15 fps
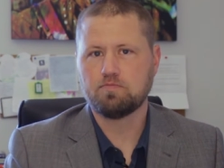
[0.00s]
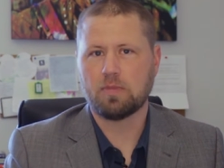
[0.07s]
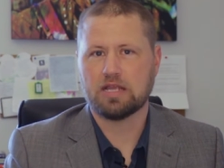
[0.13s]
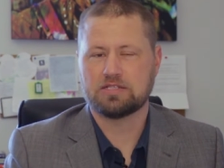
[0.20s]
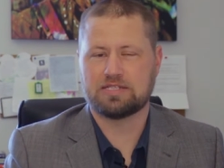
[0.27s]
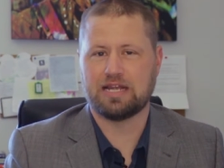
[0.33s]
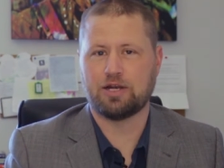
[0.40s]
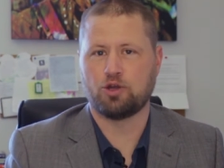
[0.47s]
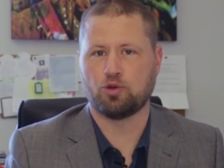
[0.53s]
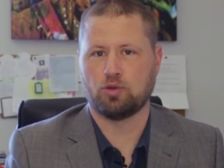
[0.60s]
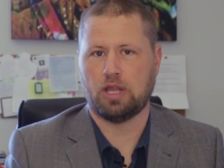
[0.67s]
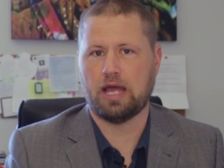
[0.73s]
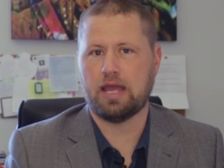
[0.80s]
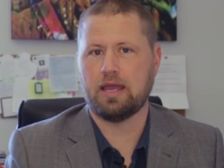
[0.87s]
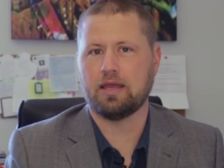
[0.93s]
Senator
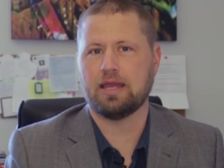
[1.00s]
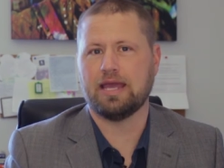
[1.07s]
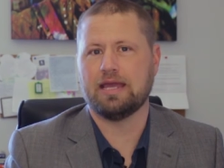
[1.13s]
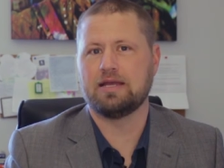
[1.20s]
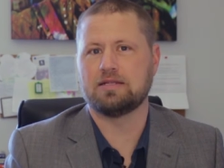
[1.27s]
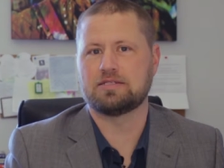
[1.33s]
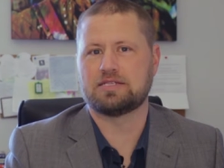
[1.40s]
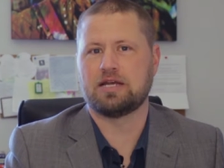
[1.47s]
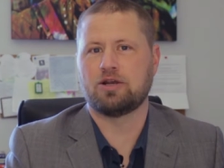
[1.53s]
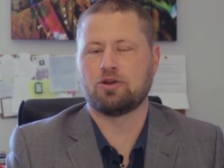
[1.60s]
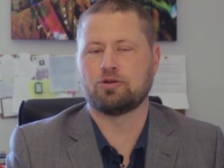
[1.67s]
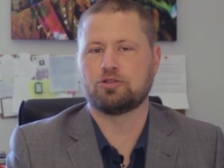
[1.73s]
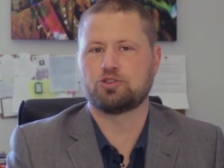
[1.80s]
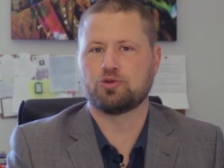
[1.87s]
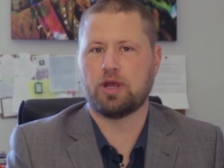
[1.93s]
Lang and
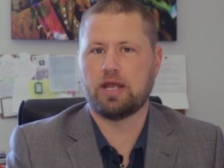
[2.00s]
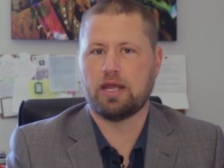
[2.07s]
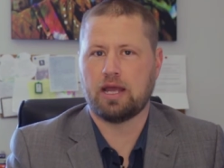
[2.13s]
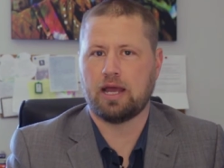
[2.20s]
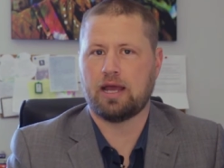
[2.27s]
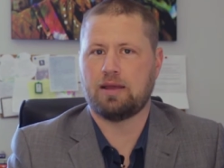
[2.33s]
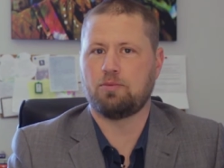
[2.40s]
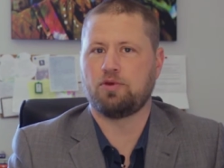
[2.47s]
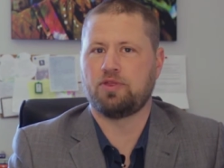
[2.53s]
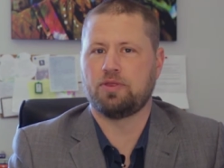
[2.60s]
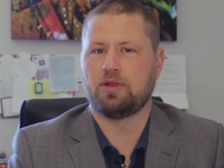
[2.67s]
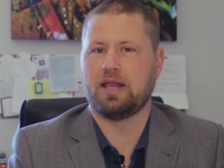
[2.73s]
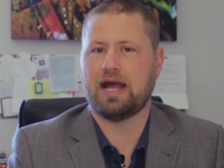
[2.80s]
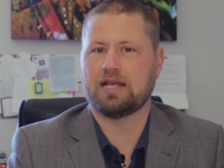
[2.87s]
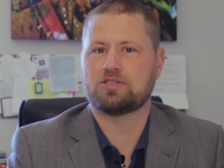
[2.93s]
Senator Draheim within
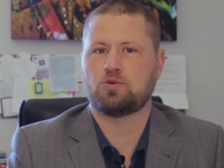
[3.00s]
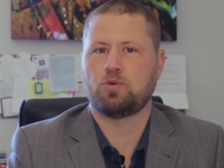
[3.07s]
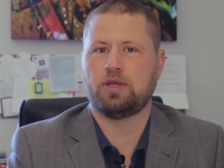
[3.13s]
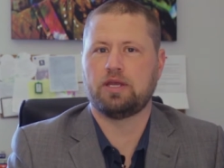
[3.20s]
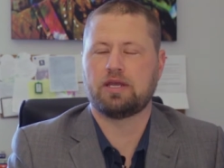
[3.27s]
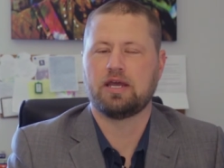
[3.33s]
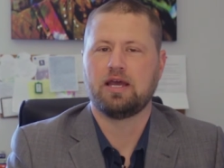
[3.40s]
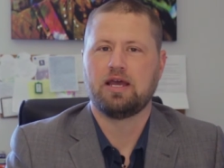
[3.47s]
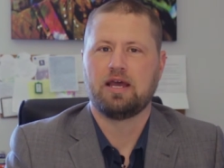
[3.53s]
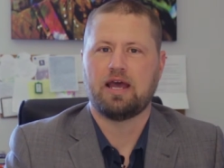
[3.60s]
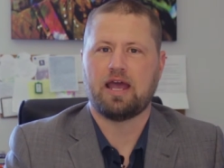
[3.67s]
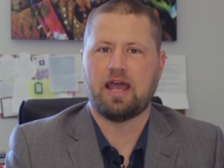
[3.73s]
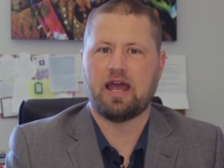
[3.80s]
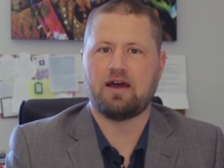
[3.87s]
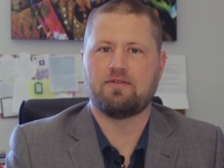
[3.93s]
the last week
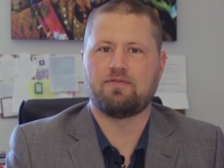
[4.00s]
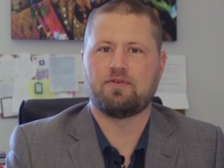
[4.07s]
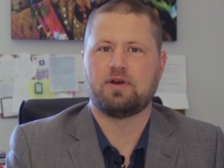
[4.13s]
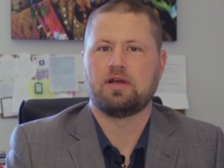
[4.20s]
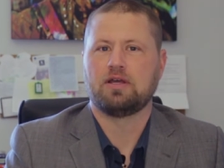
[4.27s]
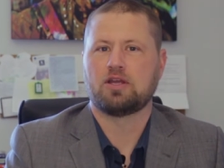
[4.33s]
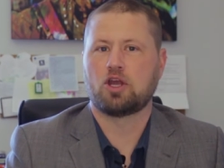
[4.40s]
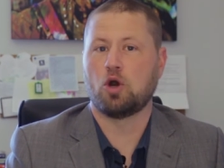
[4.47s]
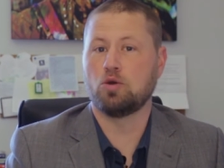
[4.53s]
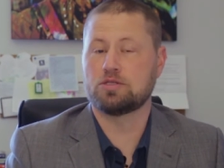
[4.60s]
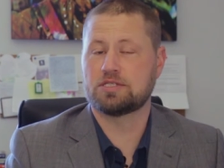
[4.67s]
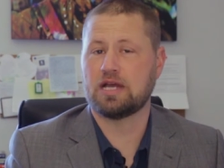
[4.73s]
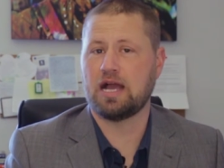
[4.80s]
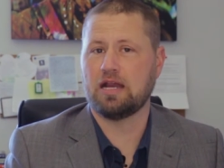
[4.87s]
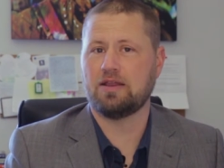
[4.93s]
have
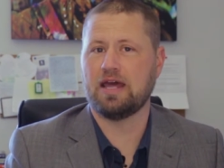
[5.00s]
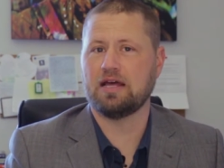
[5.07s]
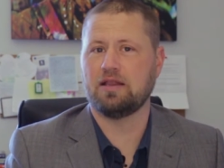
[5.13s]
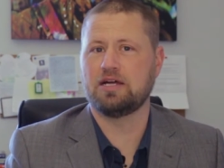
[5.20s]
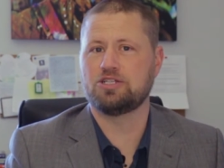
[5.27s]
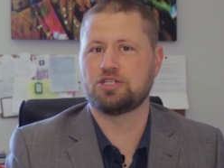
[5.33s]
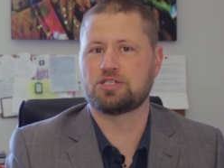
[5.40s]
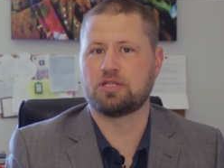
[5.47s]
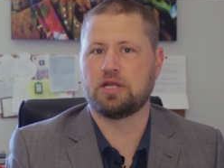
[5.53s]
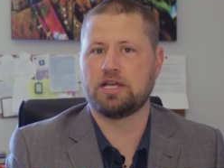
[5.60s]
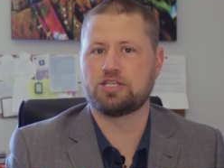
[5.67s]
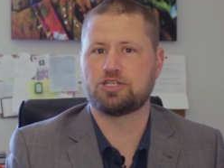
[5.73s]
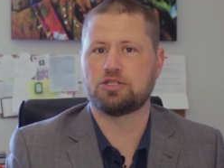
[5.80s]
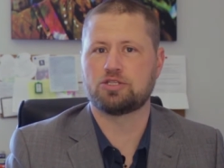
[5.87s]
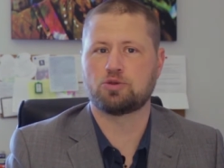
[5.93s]
co-signed that
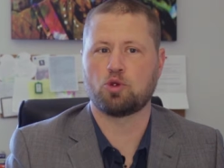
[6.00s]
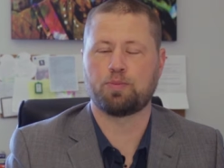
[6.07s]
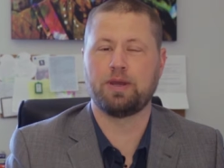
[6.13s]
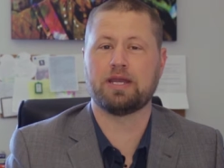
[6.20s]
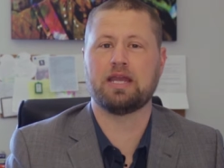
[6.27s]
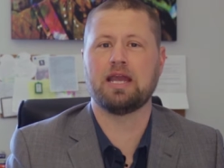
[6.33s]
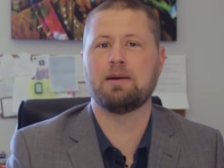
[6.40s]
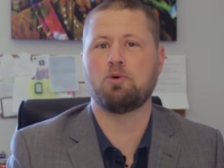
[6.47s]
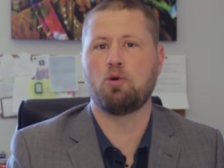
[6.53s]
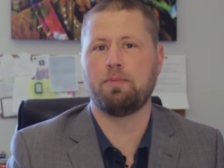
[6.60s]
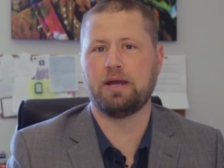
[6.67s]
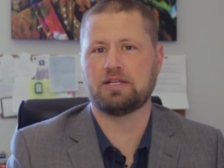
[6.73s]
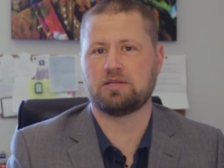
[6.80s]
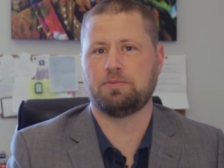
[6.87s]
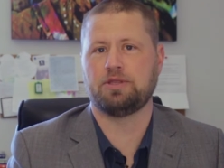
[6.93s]
legislation, so we're picking up
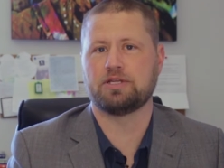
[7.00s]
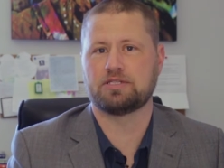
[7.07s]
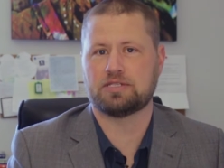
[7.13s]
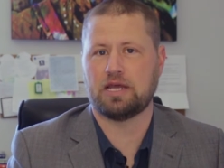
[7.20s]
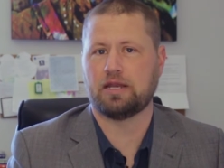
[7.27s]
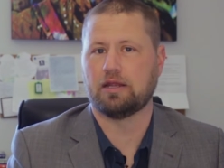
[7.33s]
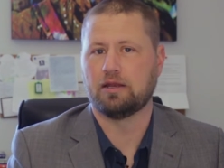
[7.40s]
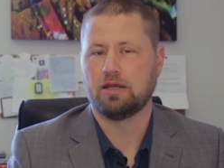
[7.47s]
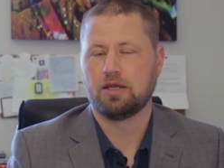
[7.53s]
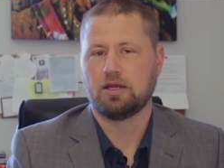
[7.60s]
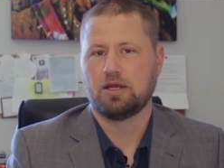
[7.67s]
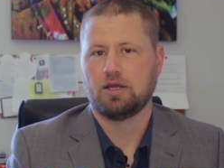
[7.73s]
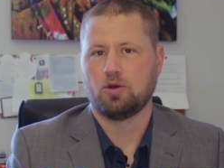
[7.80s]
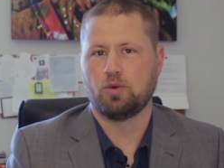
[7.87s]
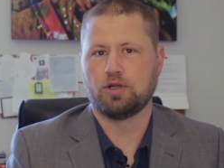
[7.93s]
momentum in the Senate,
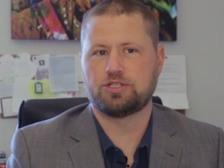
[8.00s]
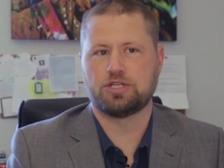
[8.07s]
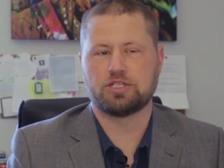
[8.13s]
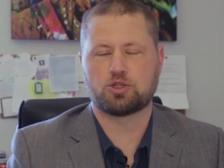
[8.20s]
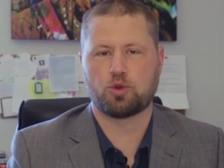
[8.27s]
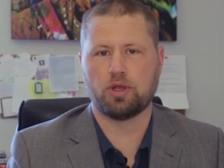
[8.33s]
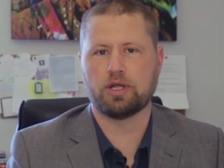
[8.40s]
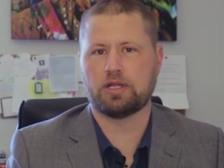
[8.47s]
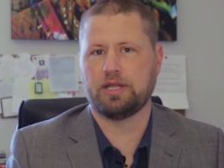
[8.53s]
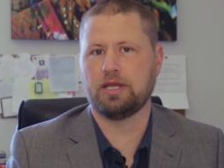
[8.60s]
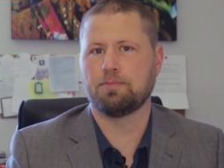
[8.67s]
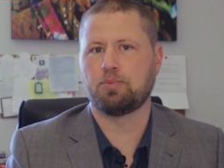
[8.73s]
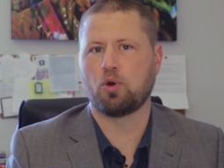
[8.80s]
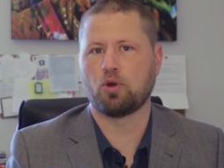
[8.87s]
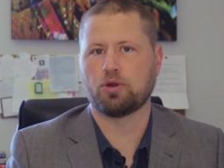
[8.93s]
which is critically
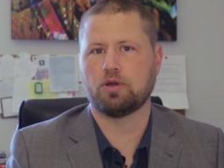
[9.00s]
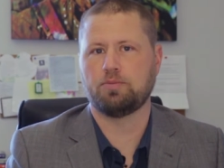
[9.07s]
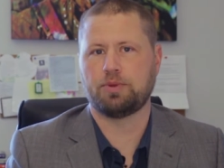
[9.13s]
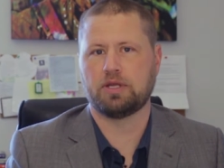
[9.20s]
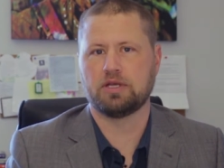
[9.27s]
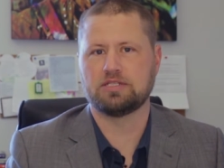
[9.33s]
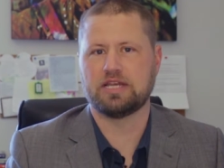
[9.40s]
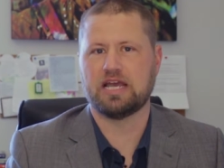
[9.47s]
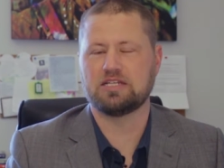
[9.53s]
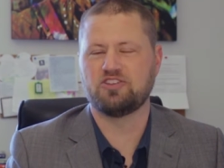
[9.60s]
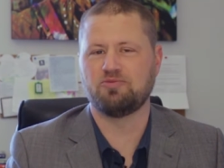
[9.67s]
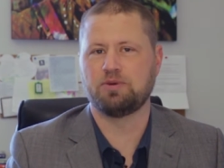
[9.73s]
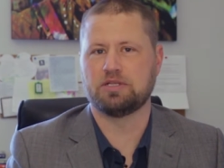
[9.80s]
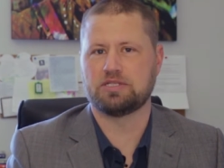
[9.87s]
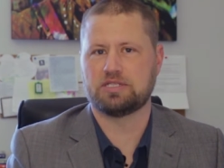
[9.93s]
important because as
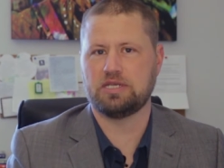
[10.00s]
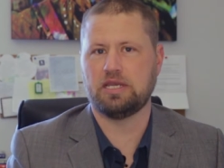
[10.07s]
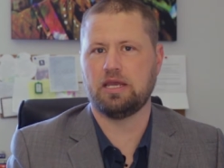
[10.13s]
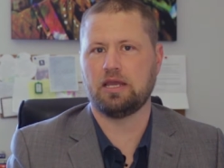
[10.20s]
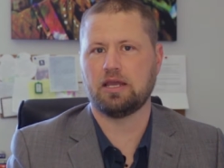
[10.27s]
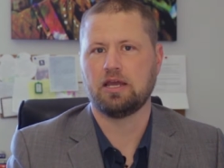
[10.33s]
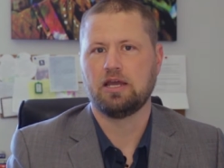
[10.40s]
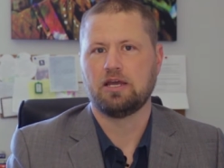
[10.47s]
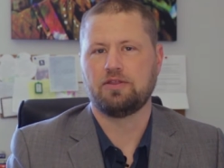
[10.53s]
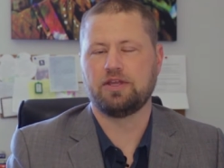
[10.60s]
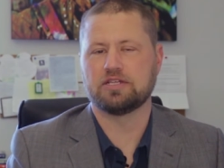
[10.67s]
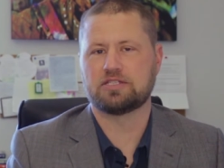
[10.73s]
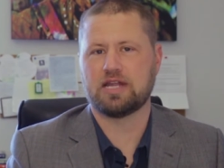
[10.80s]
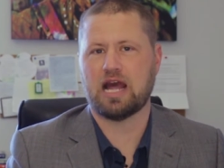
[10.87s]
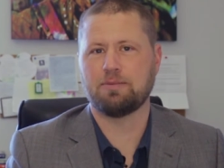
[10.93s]
you've been seeing, the
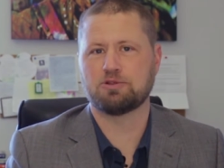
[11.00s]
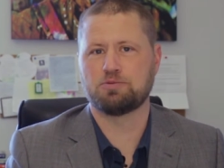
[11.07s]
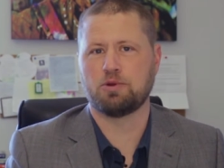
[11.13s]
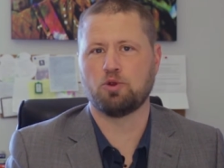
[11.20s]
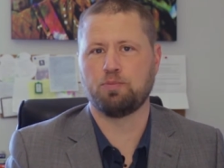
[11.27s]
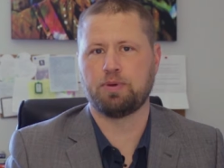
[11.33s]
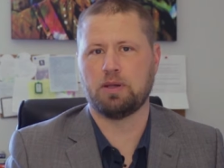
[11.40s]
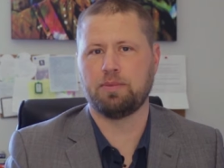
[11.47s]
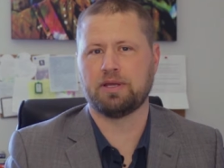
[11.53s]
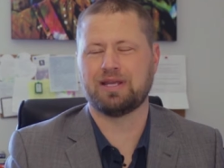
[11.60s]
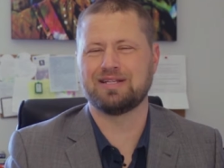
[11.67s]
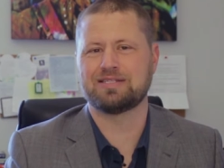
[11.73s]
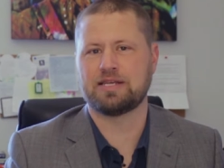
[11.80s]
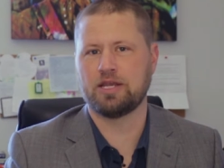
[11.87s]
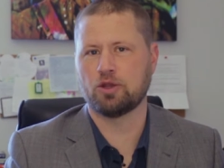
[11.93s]
establishment
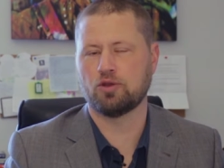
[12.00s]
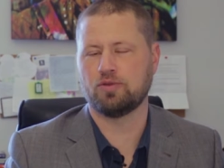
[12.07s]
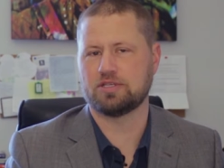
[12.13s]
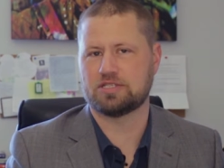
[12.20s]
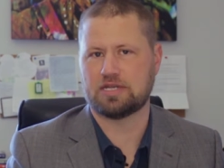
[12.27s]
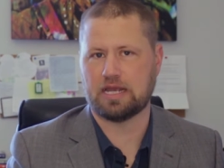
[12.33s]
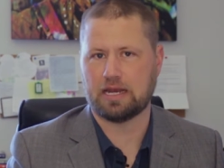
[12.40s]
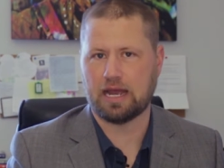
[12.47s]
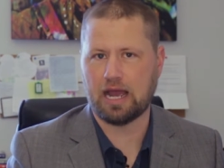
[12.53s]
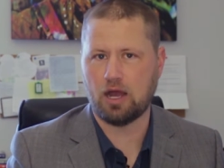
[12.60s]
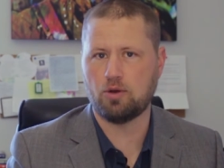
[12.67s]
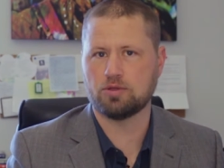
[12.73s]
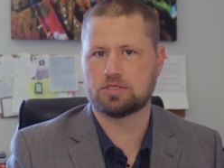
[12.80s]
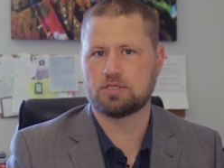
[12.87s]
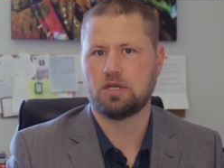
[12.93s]
Republicans here in the state
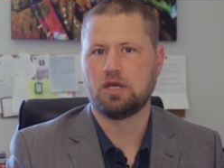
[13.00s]
House,